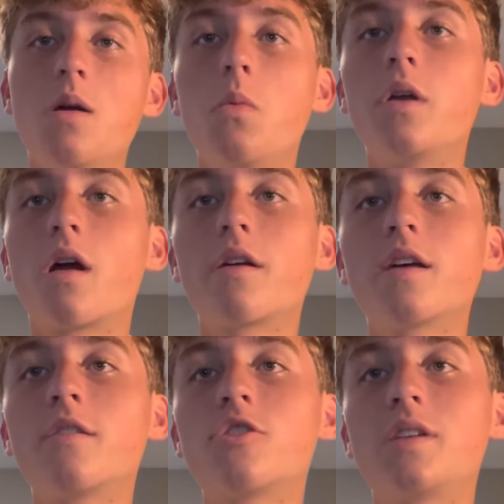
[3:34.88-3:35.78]
We already
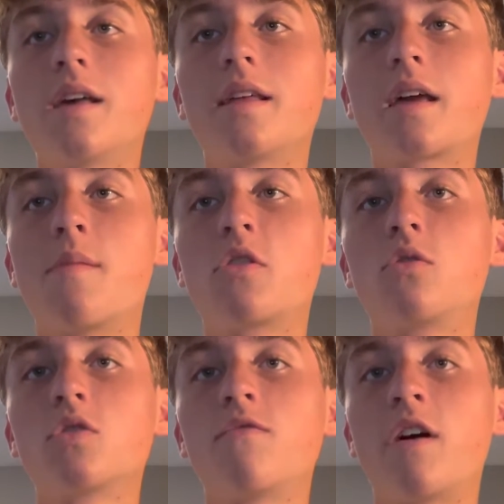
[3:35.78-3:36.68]
understand that
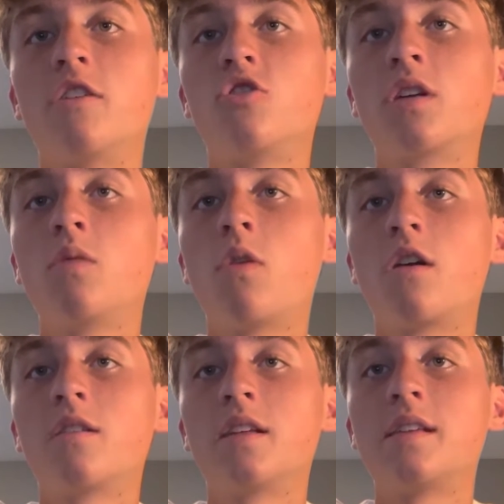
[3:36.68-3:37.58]
chemicals are found in drinking
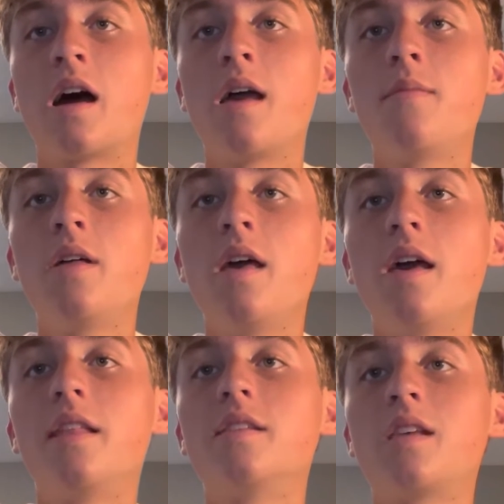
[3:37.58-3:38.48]
water at the time,
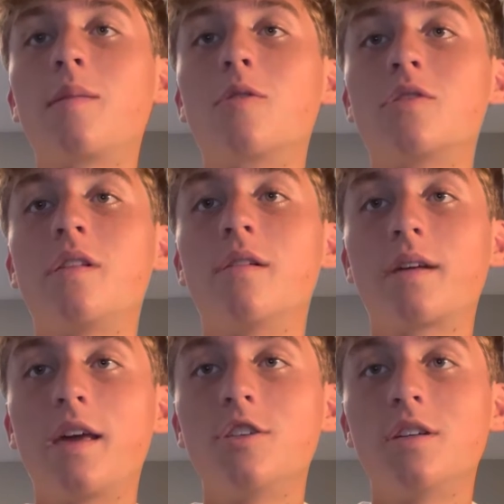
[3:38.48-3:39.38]
and the same goes with
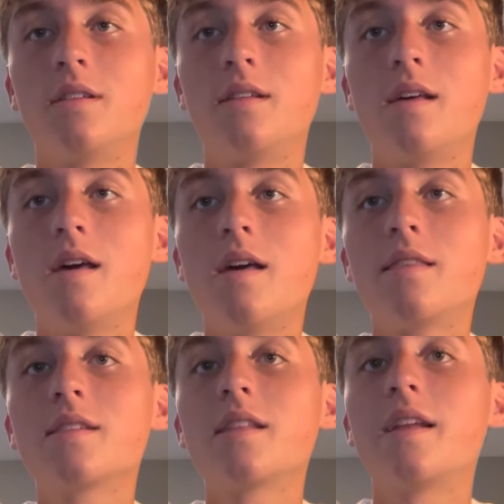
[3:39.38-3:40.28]
irrigation.
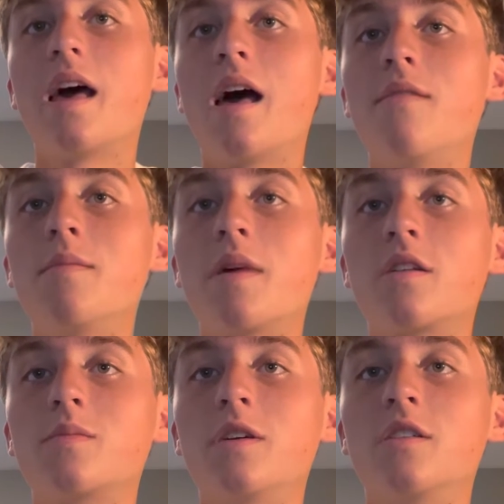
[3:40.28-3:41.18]
This led to heavy
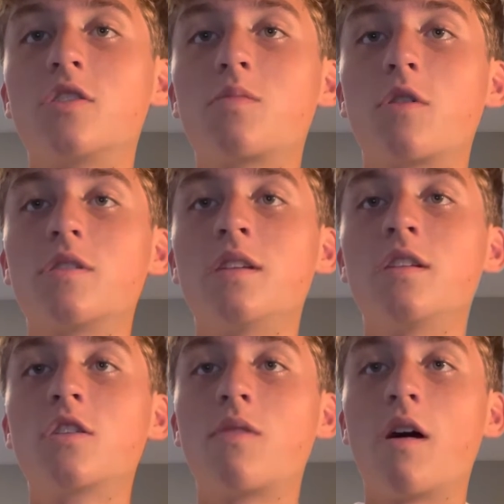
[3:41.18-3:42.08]
metals being dispersed into
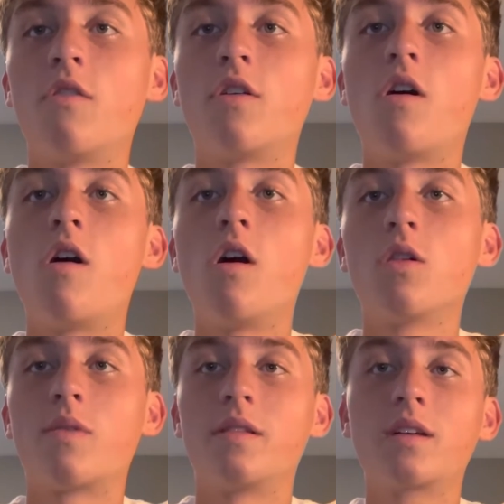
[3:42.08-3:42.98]
the ground all
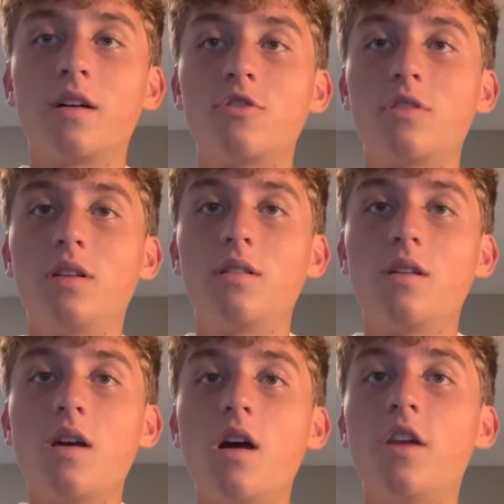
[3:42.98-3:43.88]
around the country,
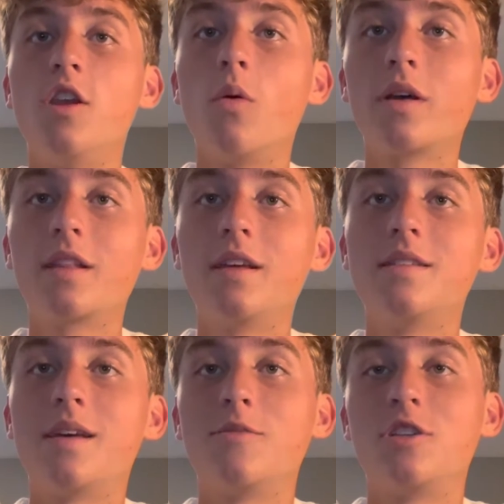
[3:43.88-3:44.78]
unknowingly
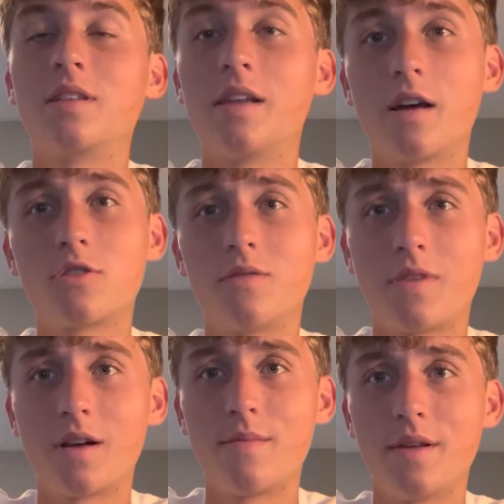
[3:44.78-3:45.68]
damaging the natural
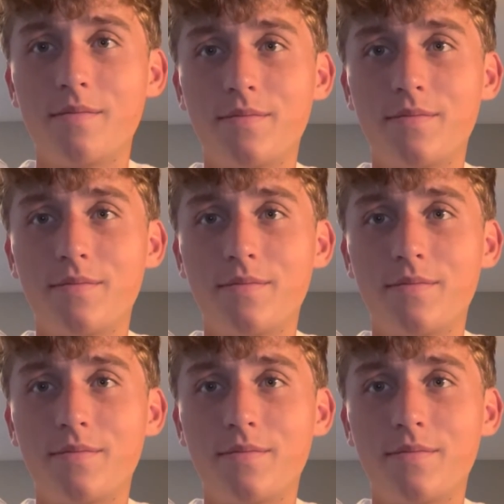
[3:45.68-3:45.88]
environment.